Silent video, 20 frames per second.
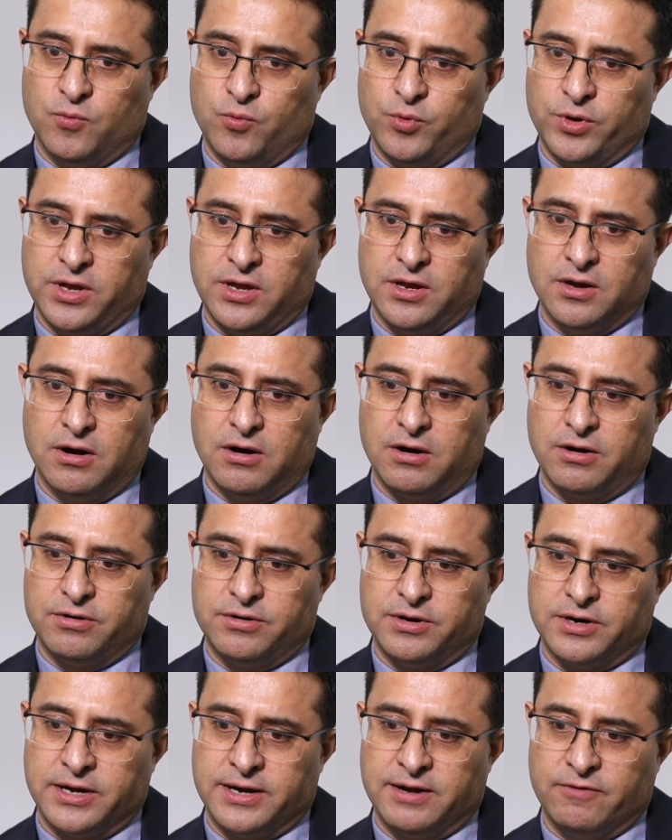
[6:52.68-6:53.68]
we
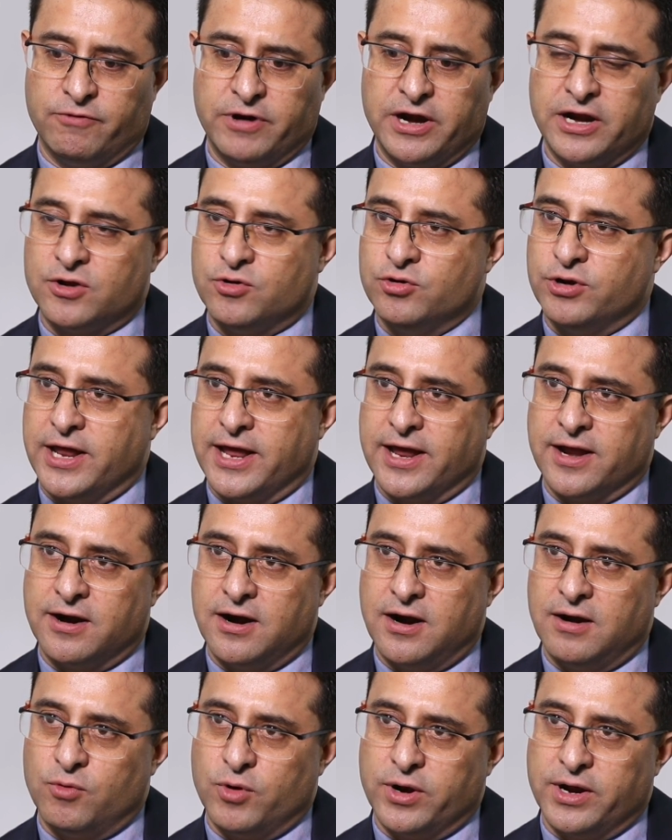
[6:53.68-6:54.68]
are in a very good
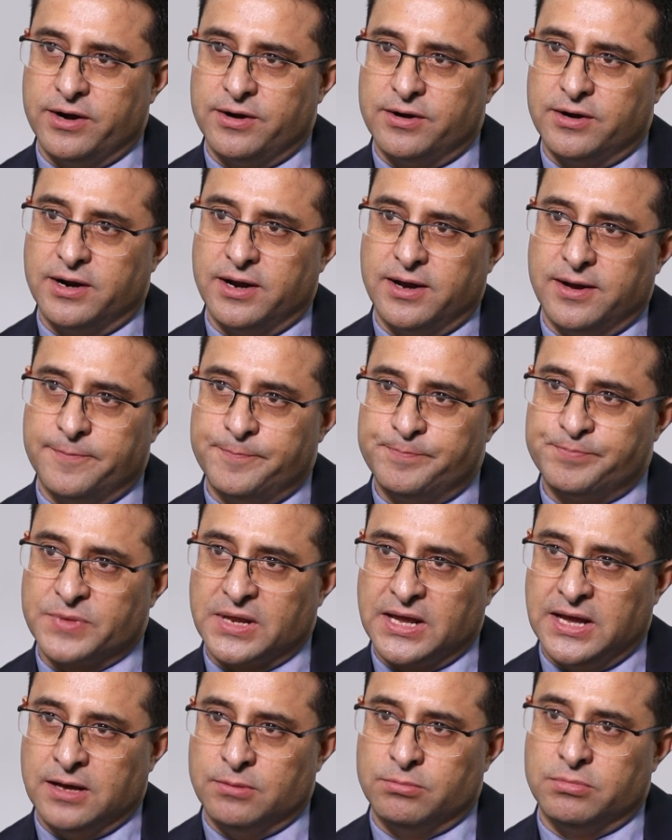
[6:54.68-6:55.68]
era where
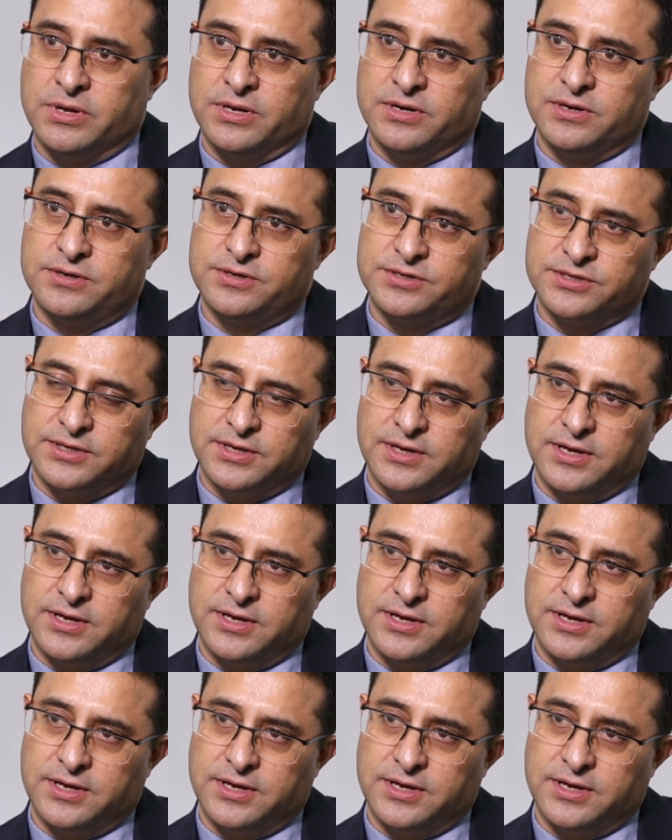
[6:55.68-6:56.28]
government